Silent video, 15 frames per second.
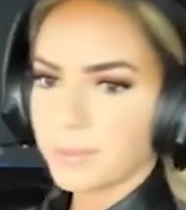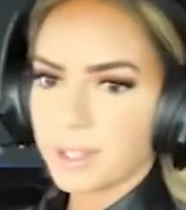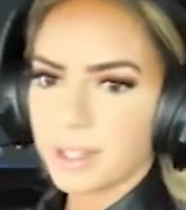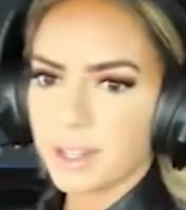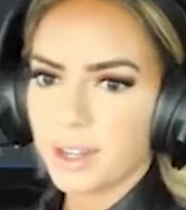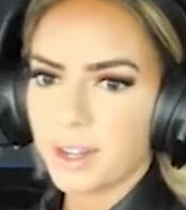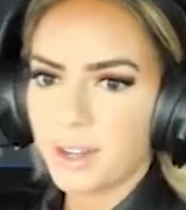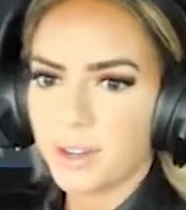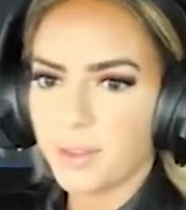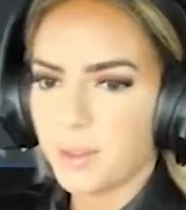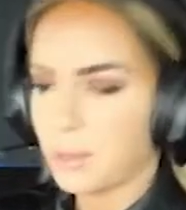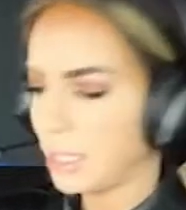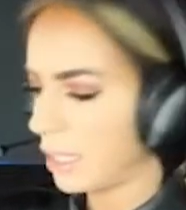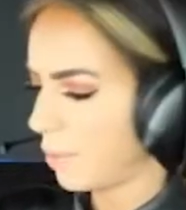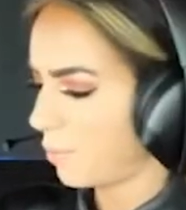Y'all,
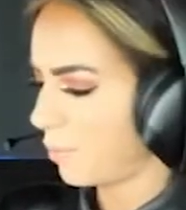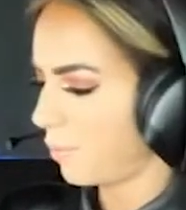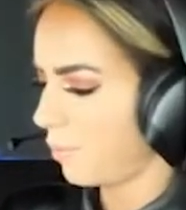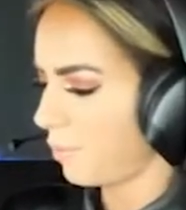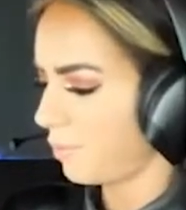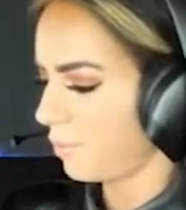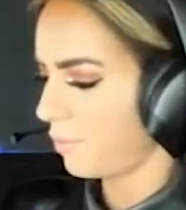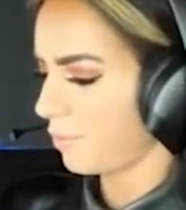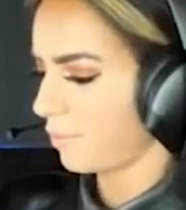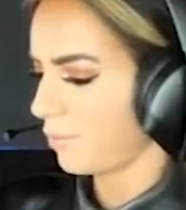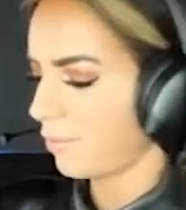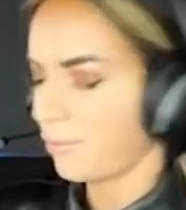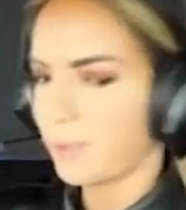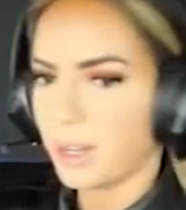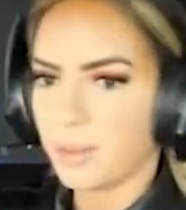
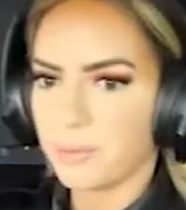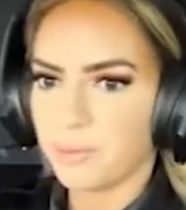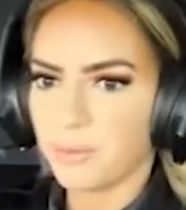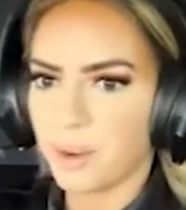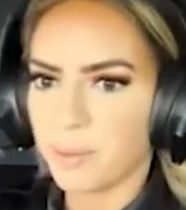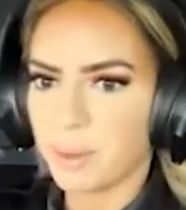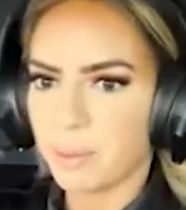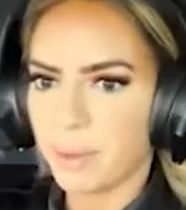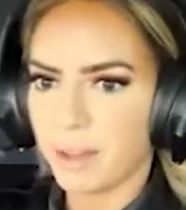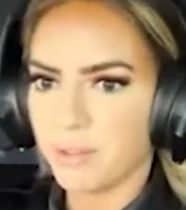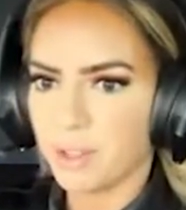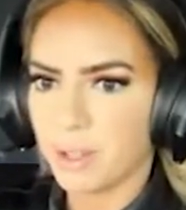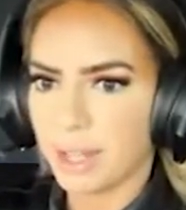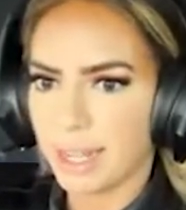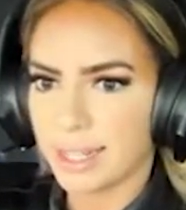well, from above
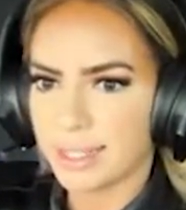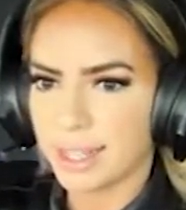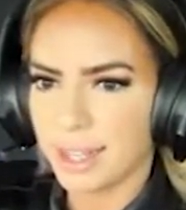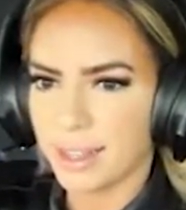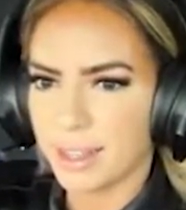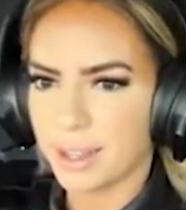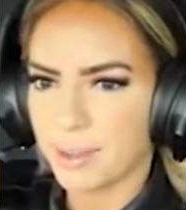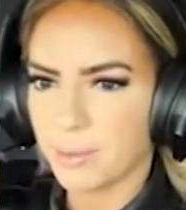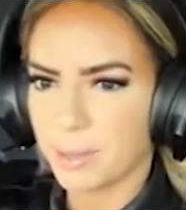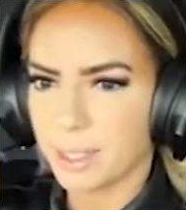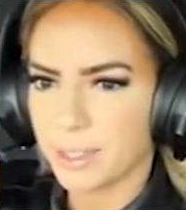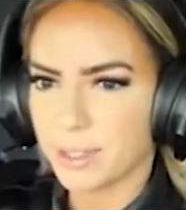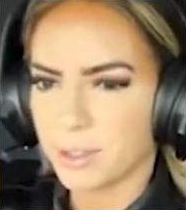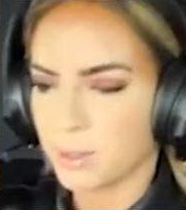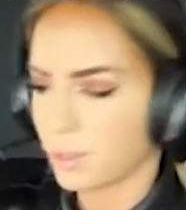you can't tell that
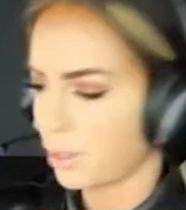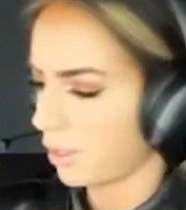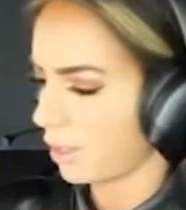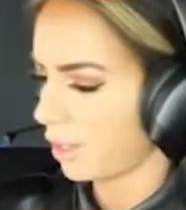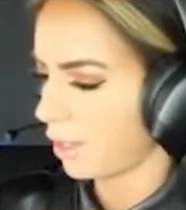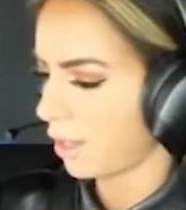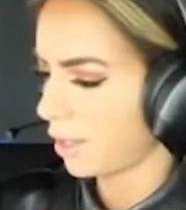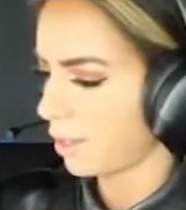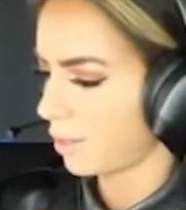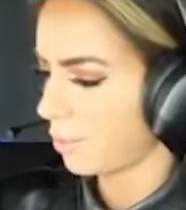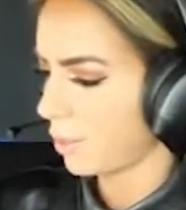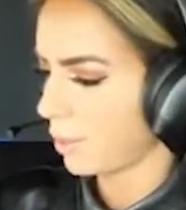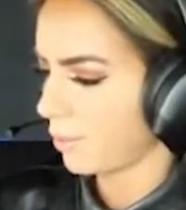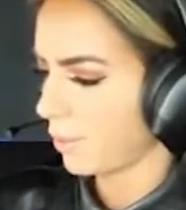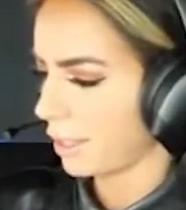one's shorter than the other,
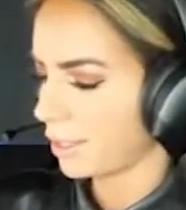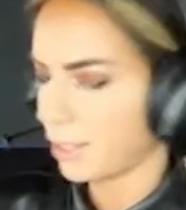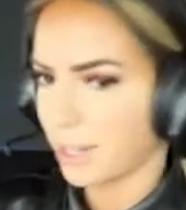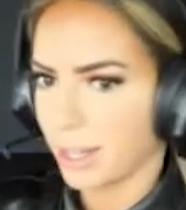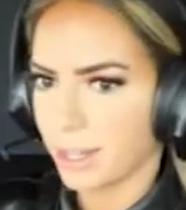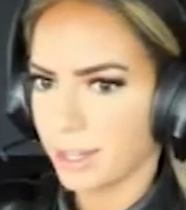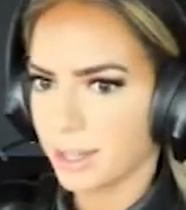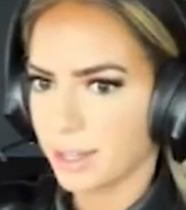but that's okay.